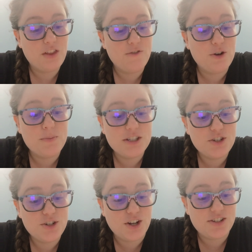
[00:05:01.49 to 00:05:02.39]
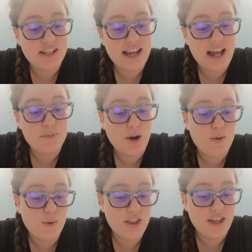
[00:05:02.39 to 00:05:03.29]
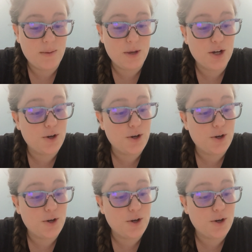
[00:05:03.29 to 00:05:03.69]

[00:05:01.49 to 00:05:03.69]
for Mr. Darcy had brought with him a